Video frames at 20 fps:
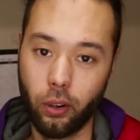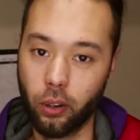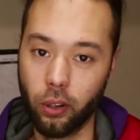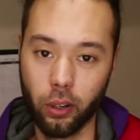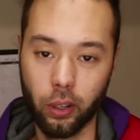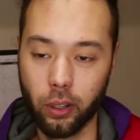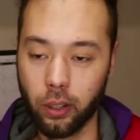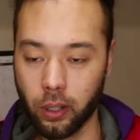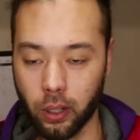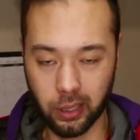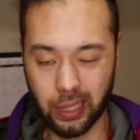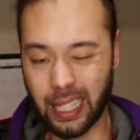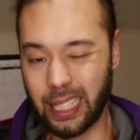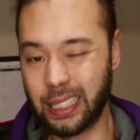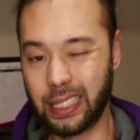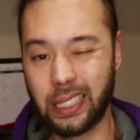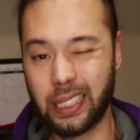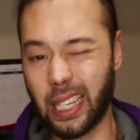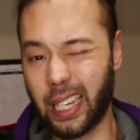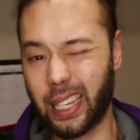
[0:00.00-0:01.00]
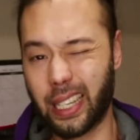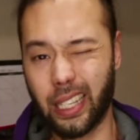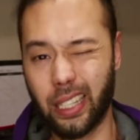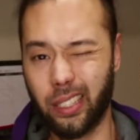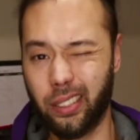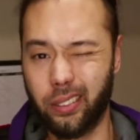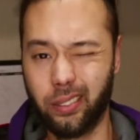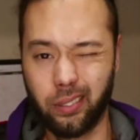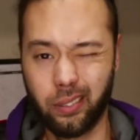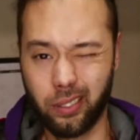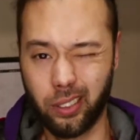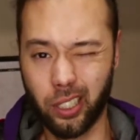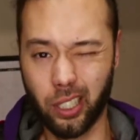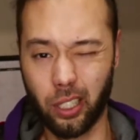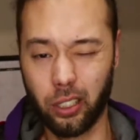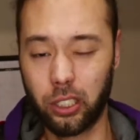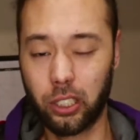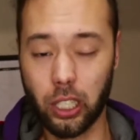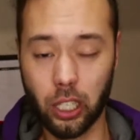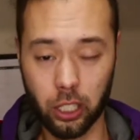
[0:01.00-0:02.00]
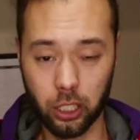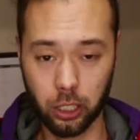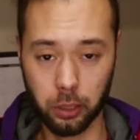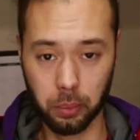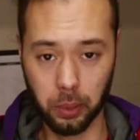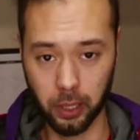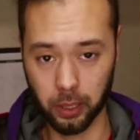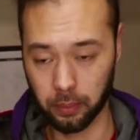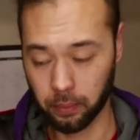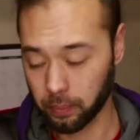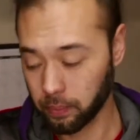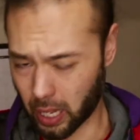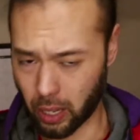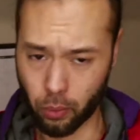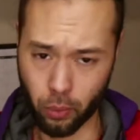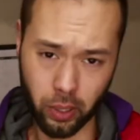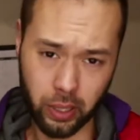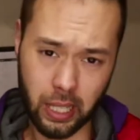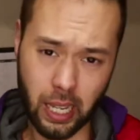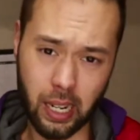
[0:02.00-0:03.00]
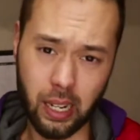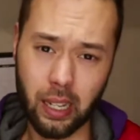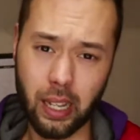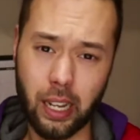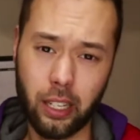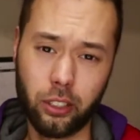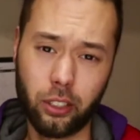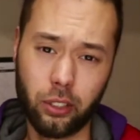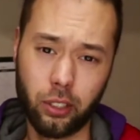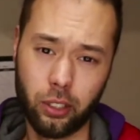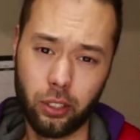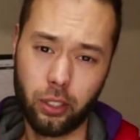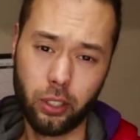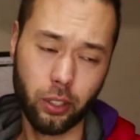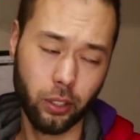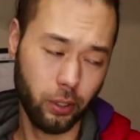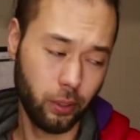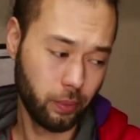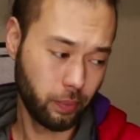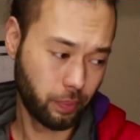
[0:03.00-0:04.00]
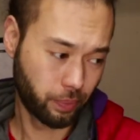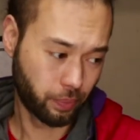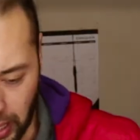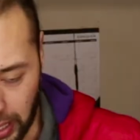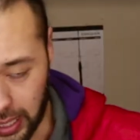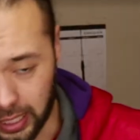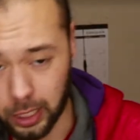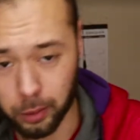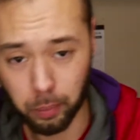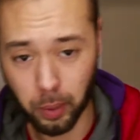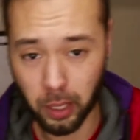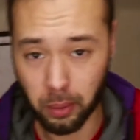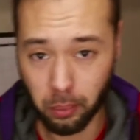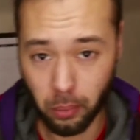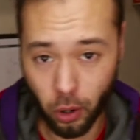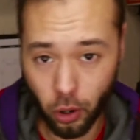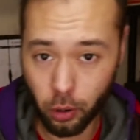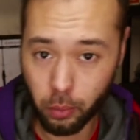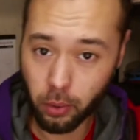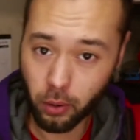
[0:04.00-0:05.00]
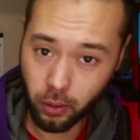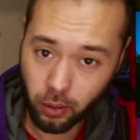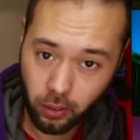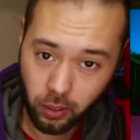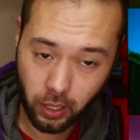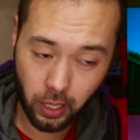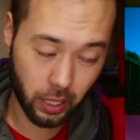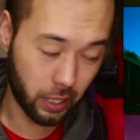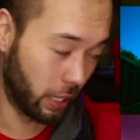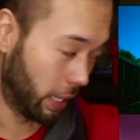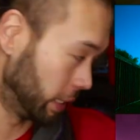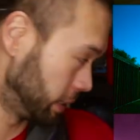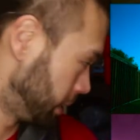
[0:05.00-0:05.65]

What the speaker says: or 10-second, shutter speed. And what that allows you to do is be mobile. Like